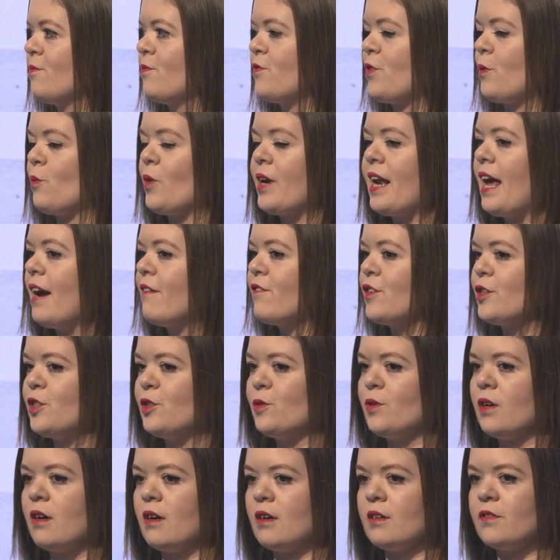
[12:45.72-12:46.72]
from whatever
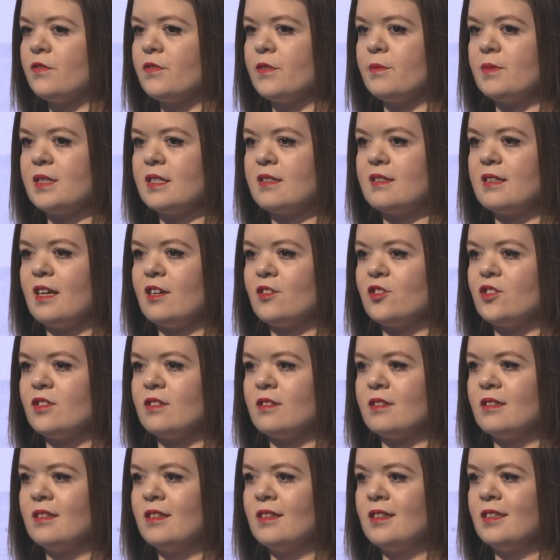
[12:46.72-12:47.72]
you learn from this
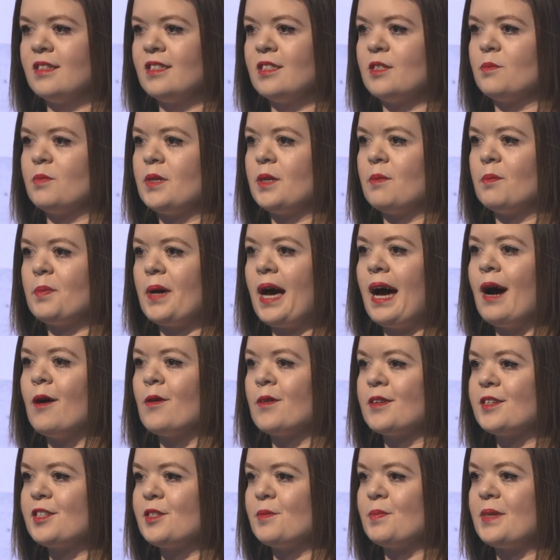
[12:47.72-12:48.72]
session, to be
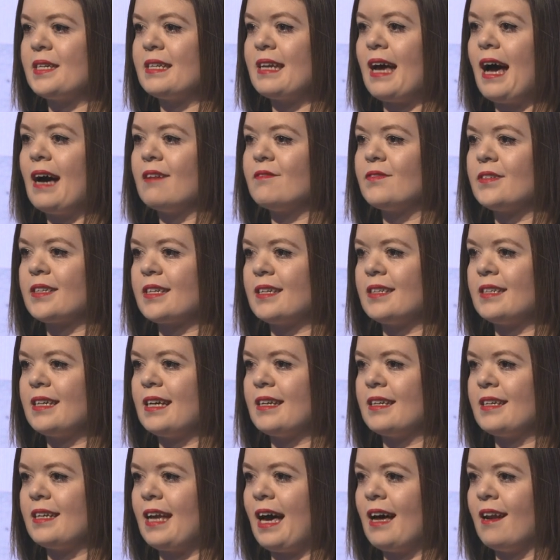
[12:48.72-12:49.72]
empowered to be an advocate
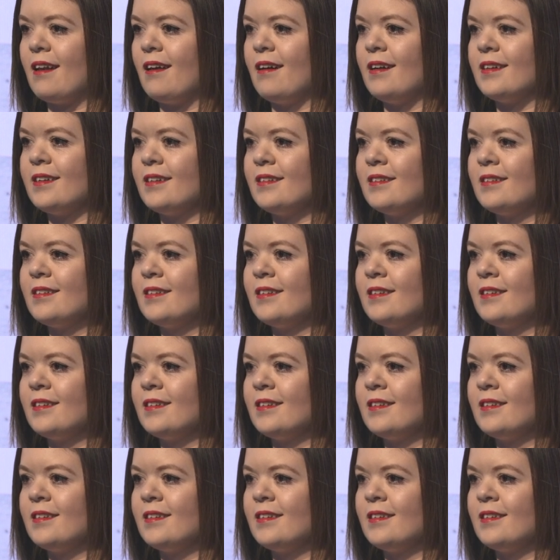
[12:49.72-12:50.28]
and an ally,